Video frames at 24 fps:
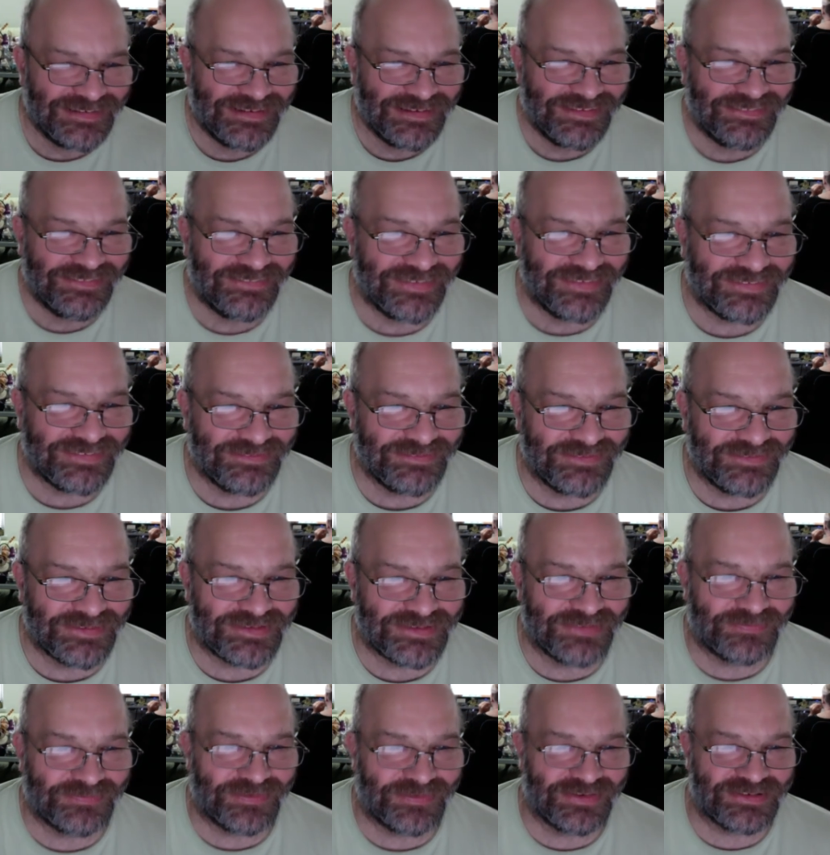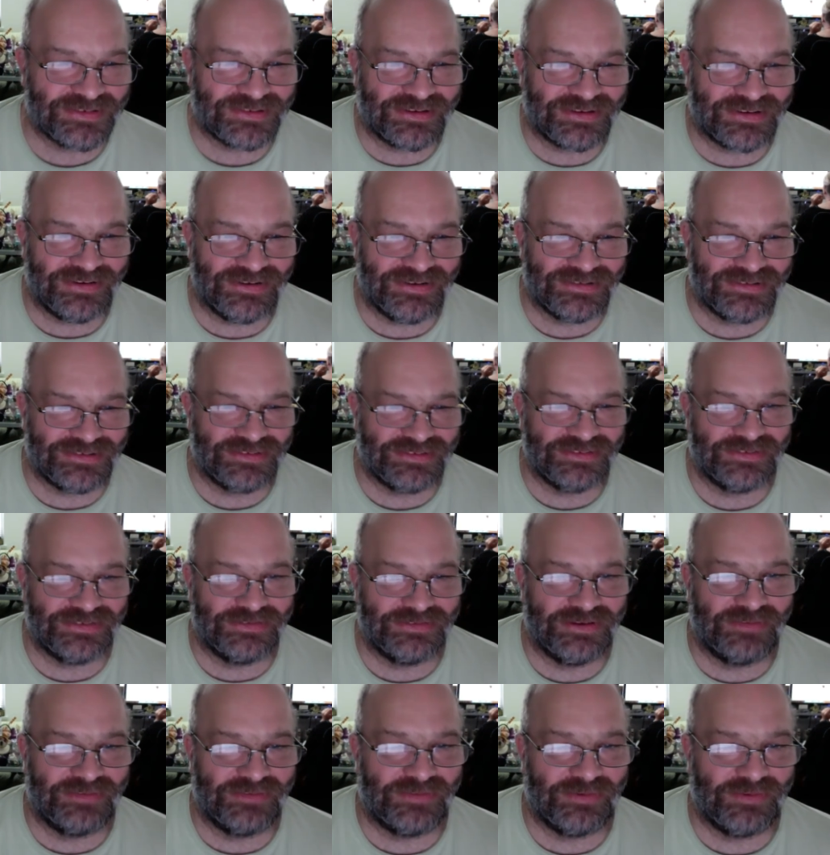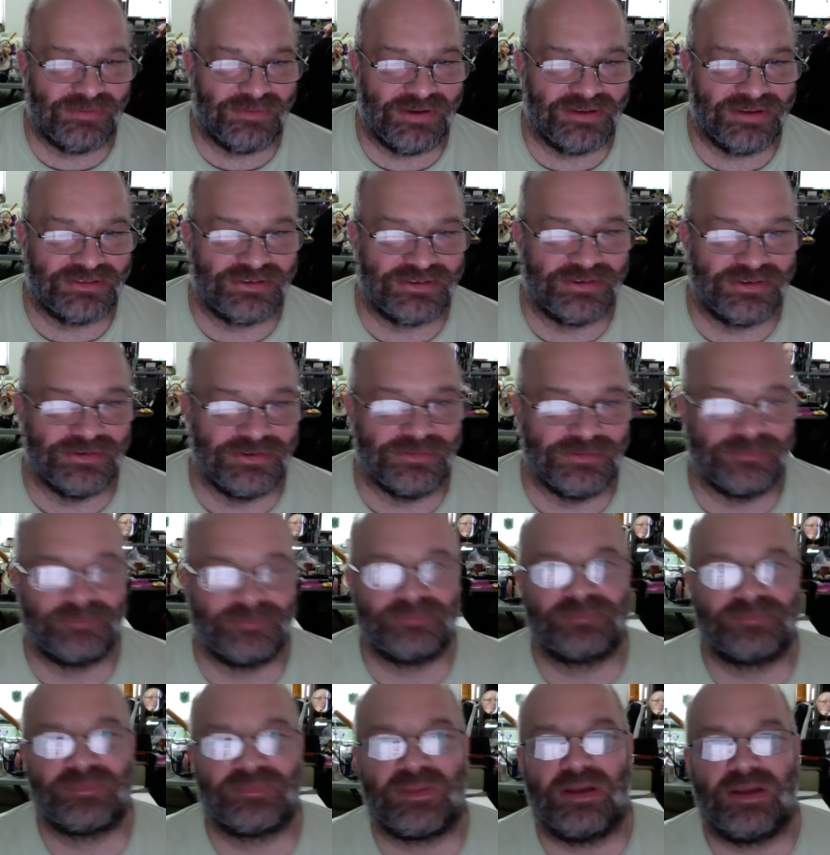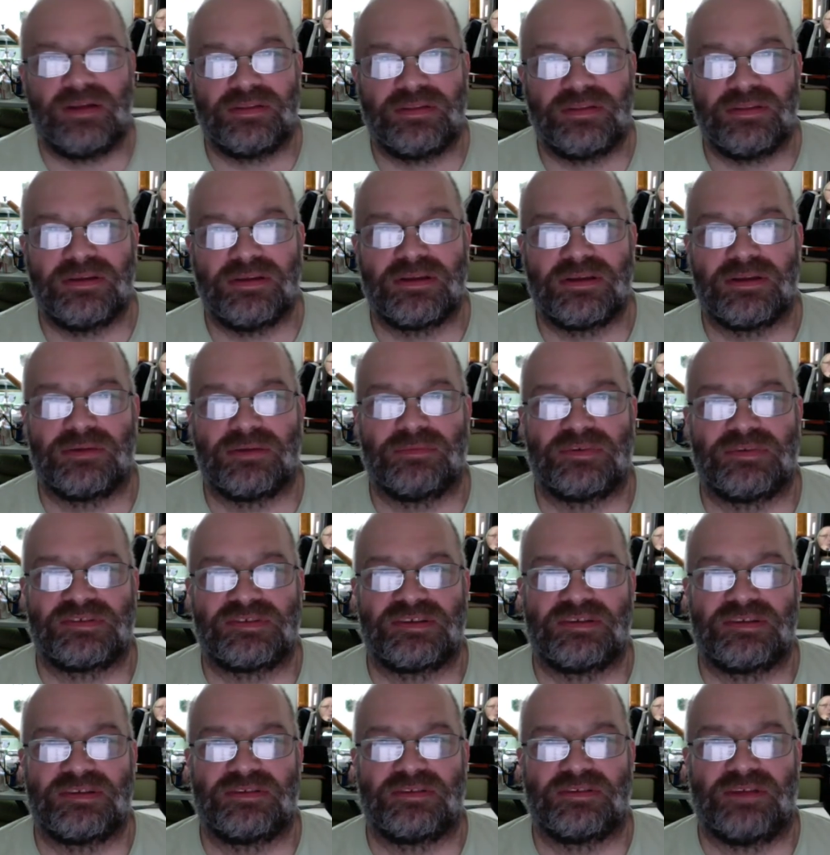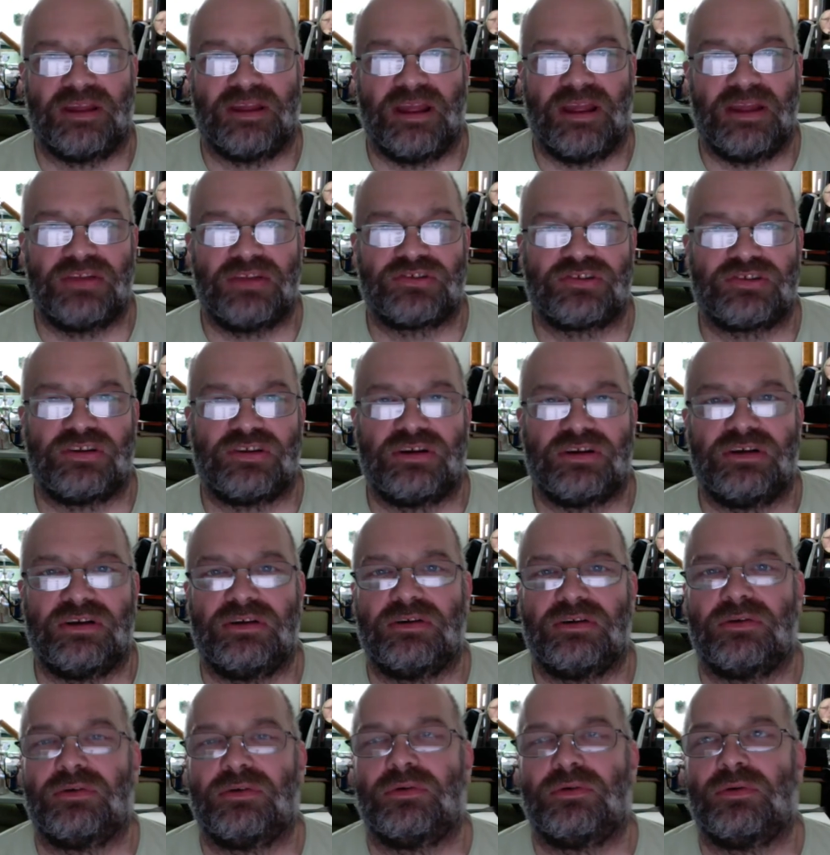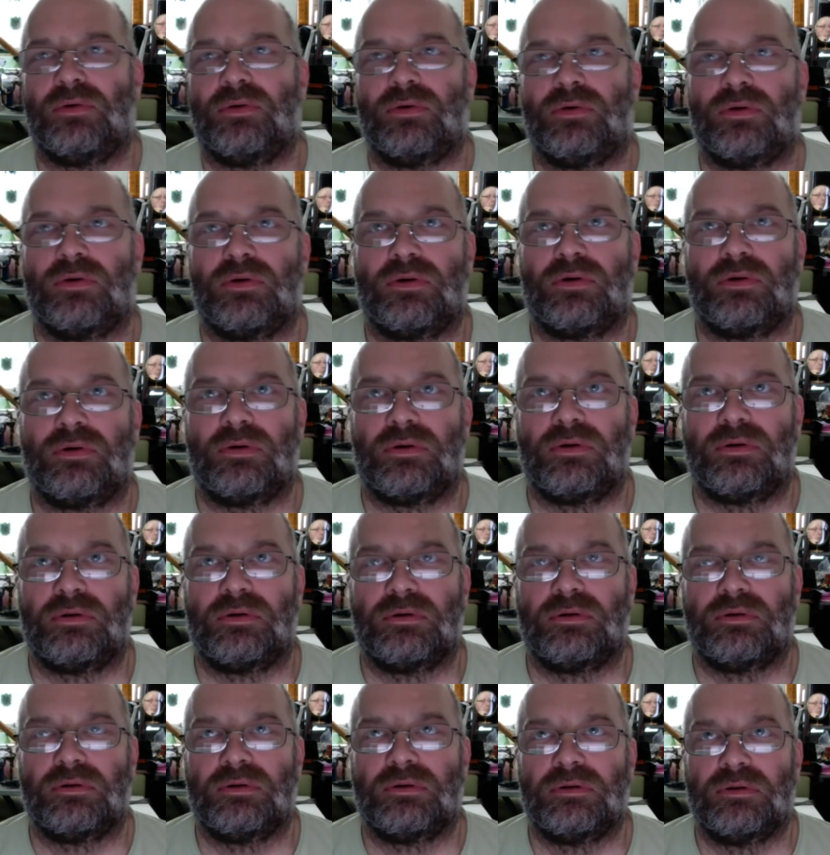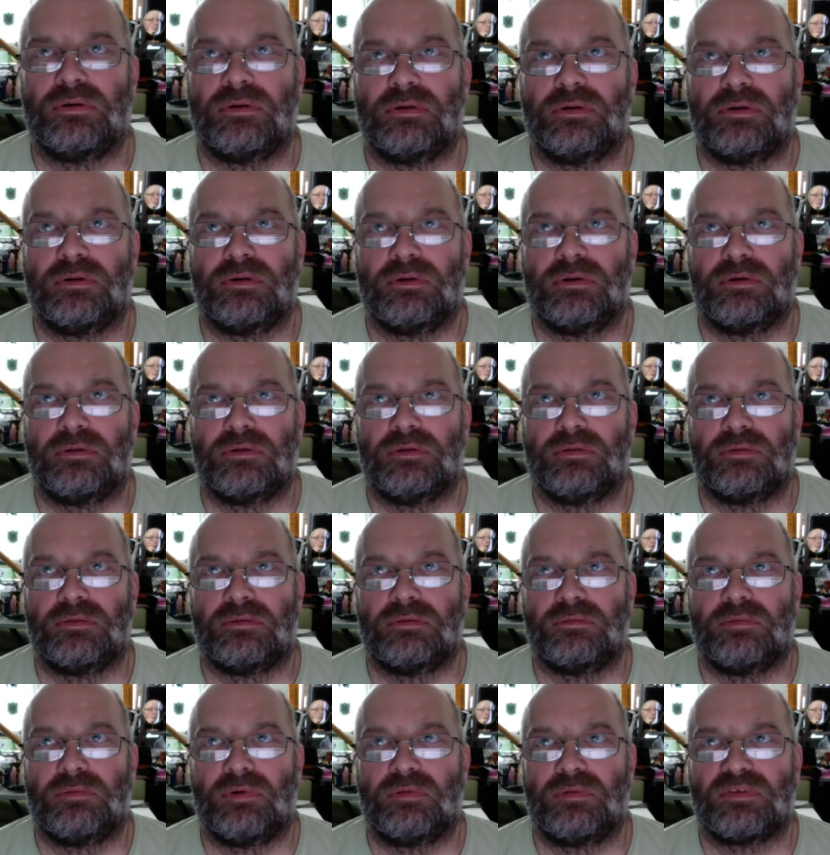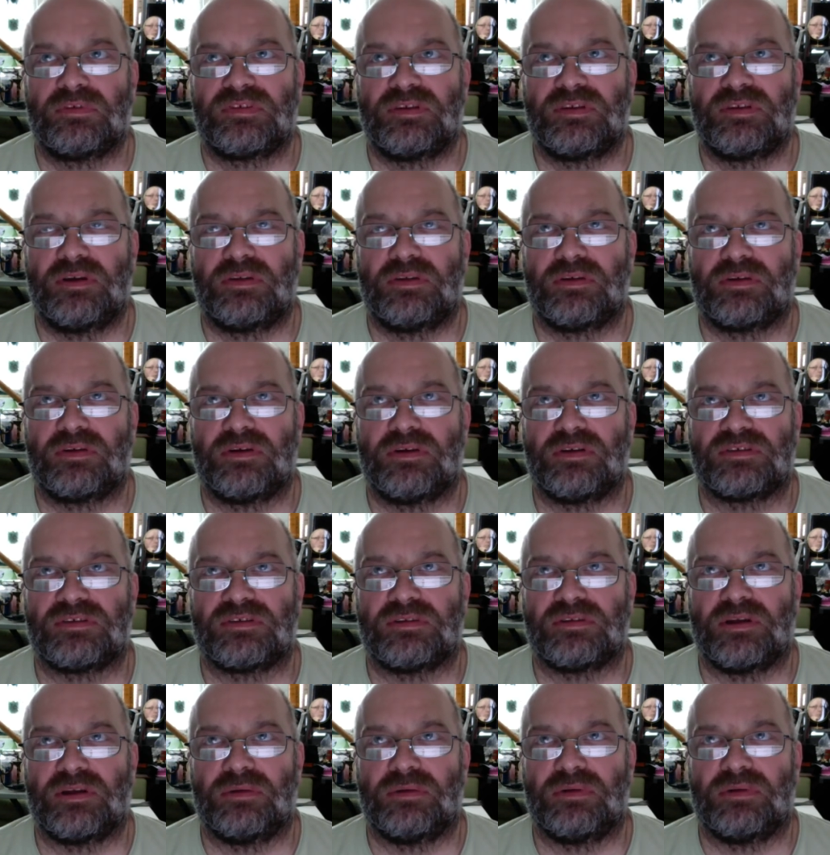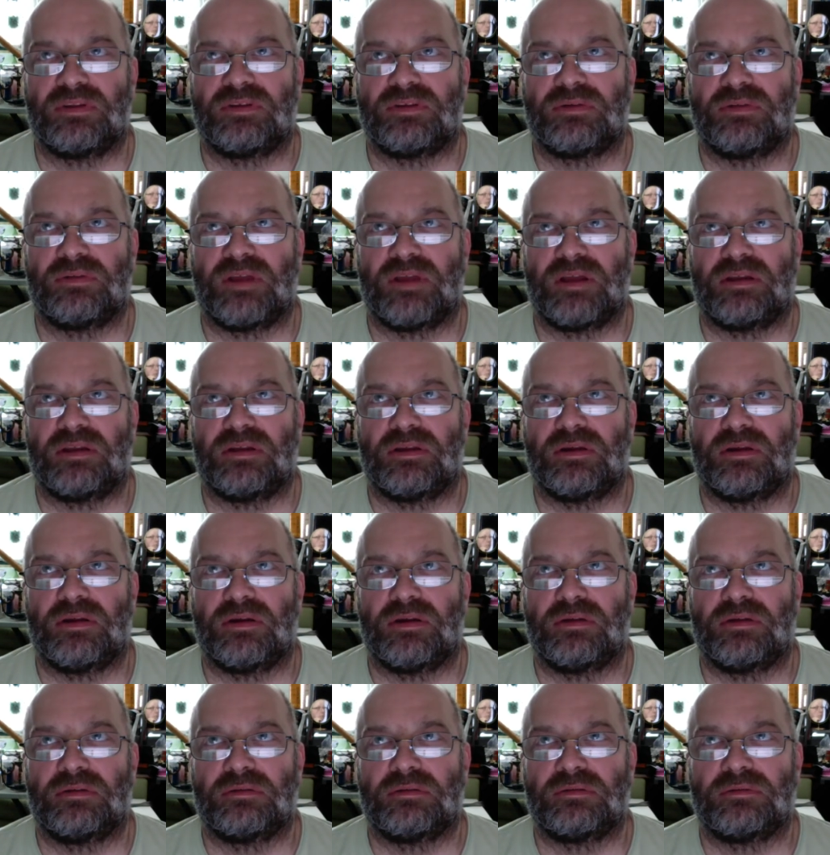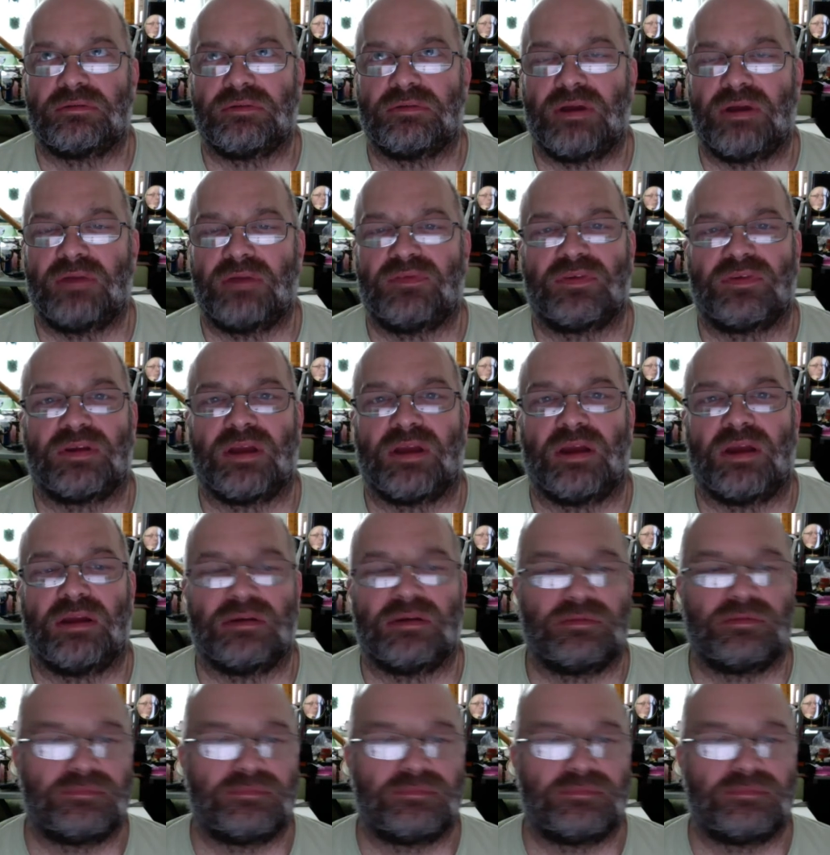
What was the first concert you ever went to? I think it was either Asia or... What was the other concert I went to that year? I forget.